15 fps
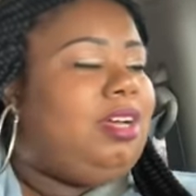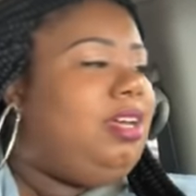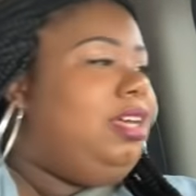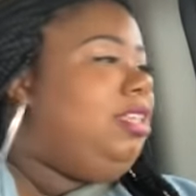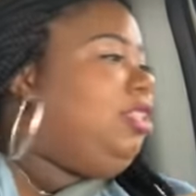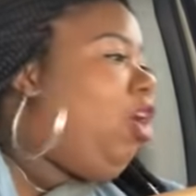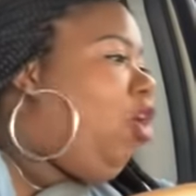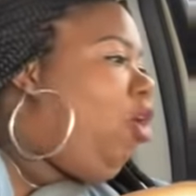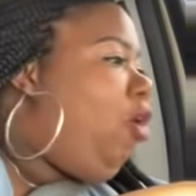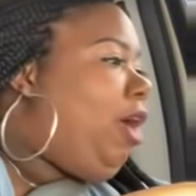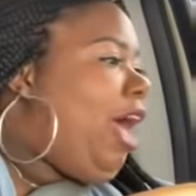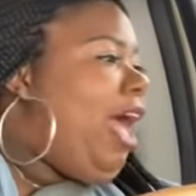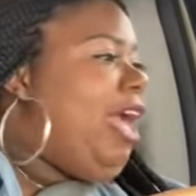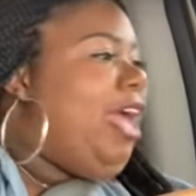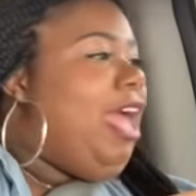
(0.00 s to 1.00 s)
It's Just okay.
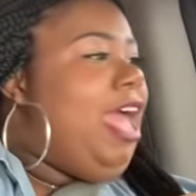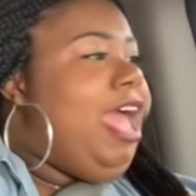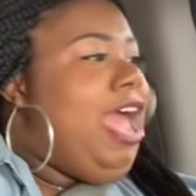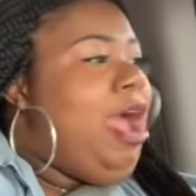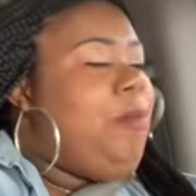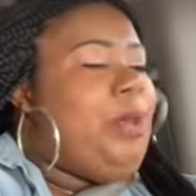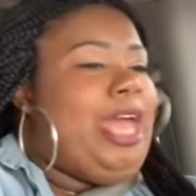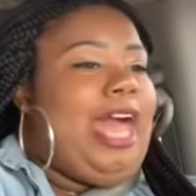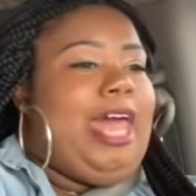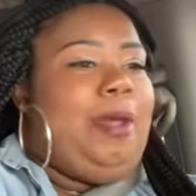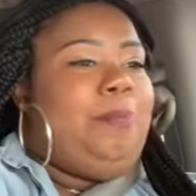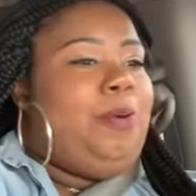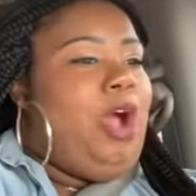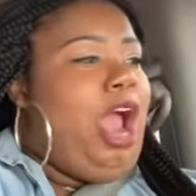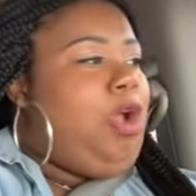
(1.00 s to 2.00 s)
drop me off at the and place I
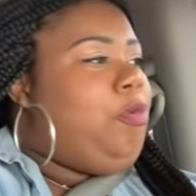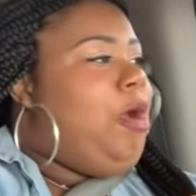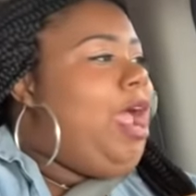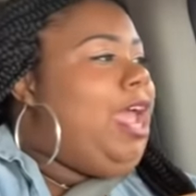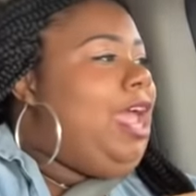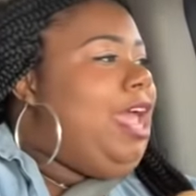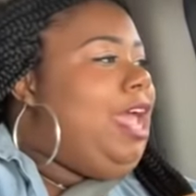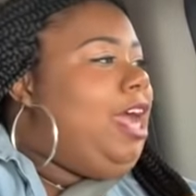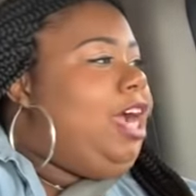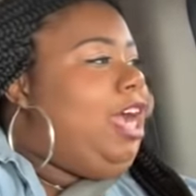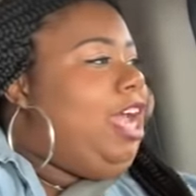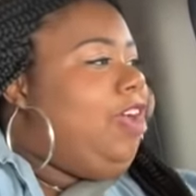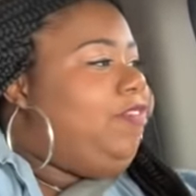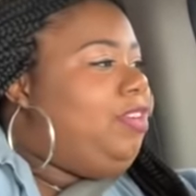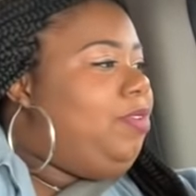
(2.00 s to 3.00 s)
want to eat at. right
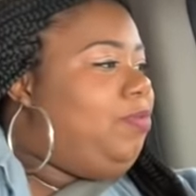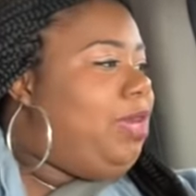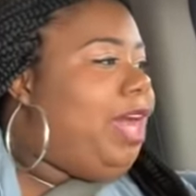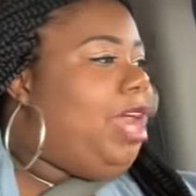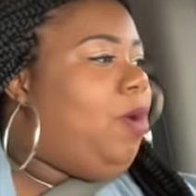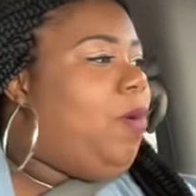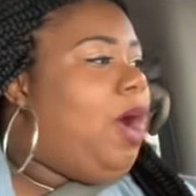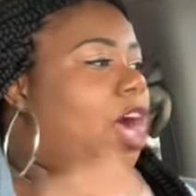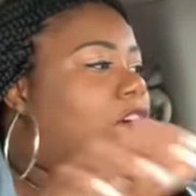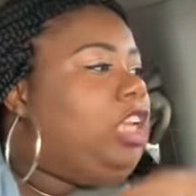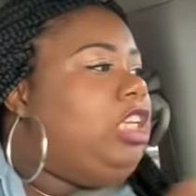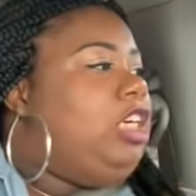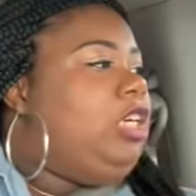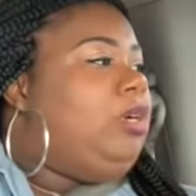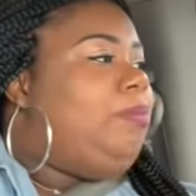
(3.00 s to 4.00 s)
here, even if we got to walk a
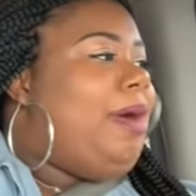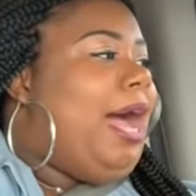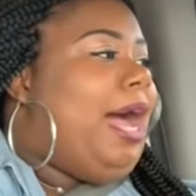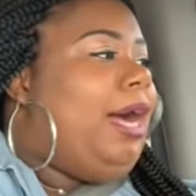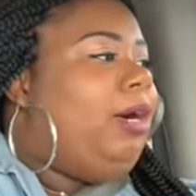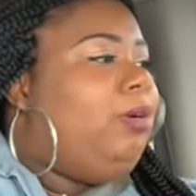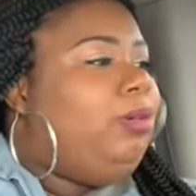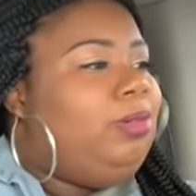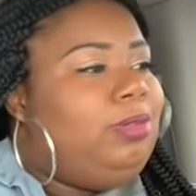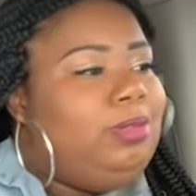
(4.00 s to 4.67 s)
little mile.